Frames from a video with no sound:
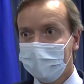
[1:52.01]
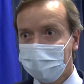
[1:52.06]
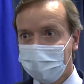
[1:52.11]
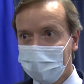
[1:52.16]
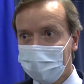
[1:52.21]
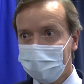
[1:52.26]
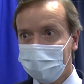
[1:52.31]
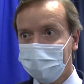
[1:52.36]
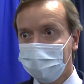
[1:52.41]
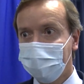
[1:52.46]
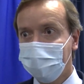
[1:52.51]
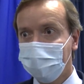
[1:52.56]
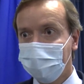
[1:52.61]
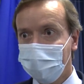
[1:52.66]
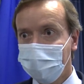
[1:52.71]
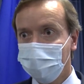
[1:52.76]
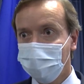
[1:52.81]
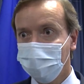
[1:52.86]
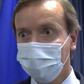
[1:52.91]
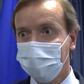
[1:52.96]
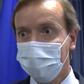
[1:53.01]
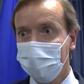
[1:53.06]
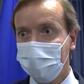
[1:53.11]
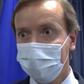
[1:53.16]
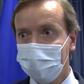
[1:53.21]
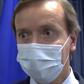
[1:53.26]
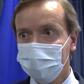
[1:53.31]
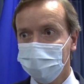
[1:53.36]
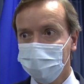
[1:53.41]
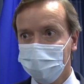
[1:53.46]
Then, the day of the
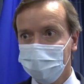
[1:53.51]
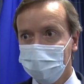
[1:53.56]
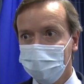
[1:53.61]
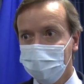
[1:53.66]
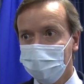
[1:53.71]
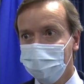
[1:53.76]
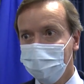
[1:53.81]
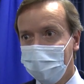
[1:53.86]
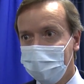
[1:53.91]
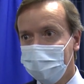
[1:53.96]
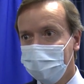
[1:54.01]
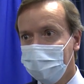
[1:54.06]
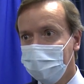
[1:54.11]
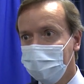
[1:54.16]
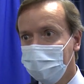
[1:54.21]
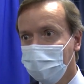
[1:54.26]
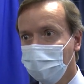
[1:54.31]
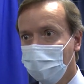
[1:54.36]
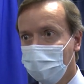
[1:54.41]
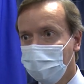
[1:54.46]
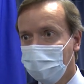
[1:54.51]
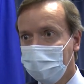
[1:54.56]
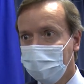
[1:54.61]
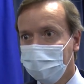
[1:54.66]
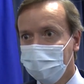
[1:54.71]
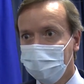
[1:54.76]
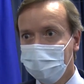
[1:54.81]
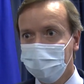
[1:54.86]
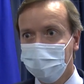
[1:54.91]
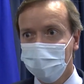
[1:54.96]
election on Monday, we
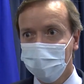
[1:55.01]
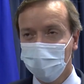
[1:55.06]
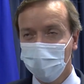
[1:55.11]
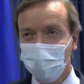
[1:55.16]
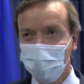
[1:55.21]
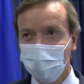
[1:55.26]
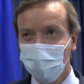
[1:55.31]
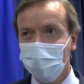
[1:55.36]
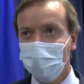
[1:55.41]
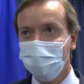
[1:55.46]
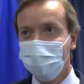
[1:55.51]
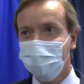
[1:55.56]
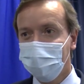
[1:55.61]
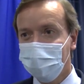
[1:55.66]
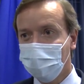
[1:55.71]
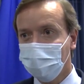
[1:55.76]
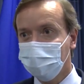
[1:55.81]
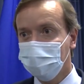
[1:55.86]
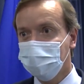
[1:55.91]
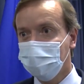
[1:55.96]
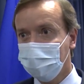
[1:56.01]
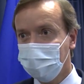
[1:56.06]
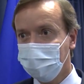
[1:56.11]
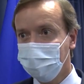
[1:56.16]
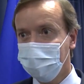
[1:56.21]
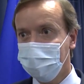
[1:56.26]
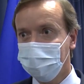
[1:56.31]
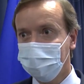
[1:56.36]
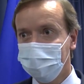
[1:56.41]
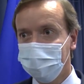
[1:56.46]
will be
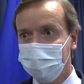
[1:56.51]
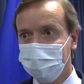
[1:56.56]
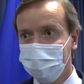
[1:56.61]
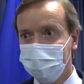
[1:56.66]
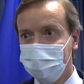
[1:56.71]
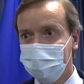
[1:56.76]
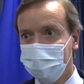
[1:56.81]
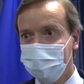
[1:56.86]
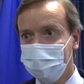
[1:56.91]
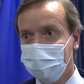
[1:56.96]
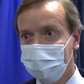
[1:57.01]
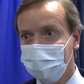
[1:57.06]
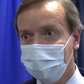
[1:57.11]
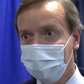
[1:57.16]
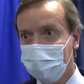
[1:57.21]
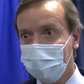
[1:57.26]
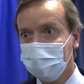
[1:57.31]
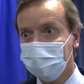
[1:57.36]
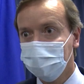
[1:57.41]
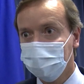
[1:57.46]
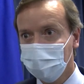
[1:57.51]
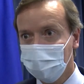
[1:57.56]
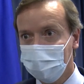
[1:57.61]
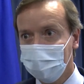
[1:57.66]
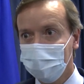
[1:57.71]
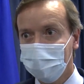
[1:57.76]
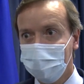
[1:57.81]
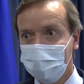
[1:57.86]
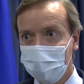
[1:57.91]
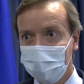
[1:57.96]
observing the
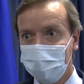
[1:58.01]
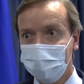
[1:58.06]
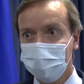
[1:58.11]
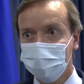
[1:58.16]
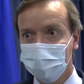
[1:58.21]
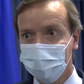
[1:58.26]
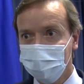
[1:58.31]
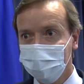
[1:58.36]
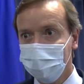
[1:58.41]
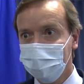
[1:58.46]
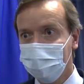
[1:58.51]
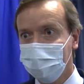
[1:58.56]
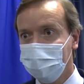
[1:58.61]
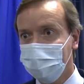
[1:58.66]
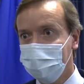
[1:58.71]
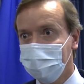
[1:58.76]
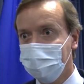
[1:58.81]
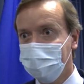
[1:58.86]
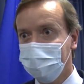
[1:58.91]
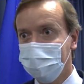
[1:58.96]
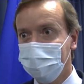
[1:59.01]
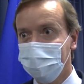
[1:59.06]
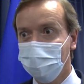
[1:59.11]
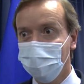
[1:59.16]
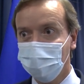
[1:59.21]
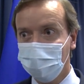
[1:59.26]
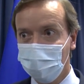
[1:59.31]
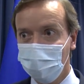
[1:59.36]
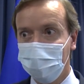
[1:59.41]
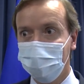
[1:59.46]
actual election,
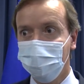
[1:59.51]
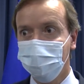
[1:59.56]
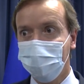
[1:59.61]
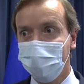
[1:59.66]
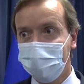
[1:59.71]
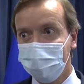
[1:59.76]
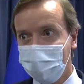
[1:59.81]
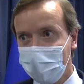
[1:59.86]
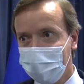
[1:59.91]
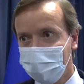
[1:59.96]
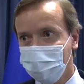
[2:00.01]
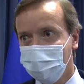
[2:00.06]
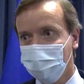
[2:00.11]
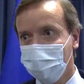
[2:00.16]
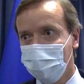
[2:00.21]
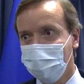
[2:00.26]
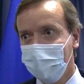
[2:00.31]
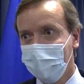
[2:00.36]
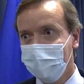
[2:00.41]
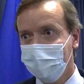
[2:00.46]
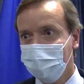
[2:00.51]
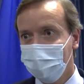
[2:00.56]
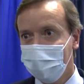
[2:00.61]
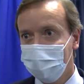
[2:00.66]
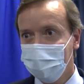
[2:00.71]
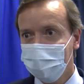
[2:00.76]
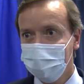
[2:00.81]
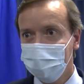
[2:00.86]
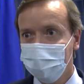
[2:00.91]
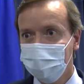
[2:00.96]
not only in Paramaribo, but
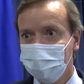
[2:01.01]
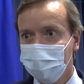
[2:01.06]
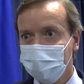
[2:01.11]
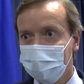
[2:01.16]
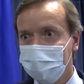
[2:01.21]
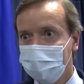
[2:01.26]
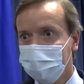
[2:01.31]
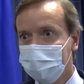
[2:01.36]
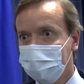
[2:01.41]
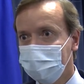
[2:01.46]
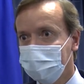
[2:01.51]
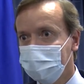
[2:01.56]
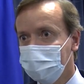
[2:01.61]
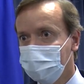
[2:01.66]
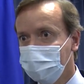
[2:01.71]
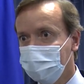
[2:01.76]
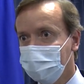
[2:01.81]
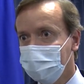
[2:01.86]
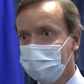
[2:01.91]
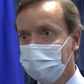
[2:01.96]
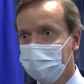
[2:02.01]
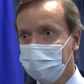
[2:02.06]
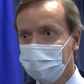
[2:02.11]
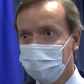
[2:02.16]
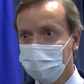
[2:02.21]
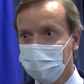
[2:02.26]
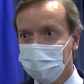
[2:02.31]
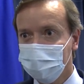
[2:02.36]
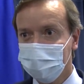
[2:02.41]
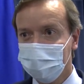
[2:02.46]
in different
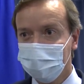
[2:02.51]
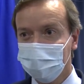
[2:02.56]
jurisdictions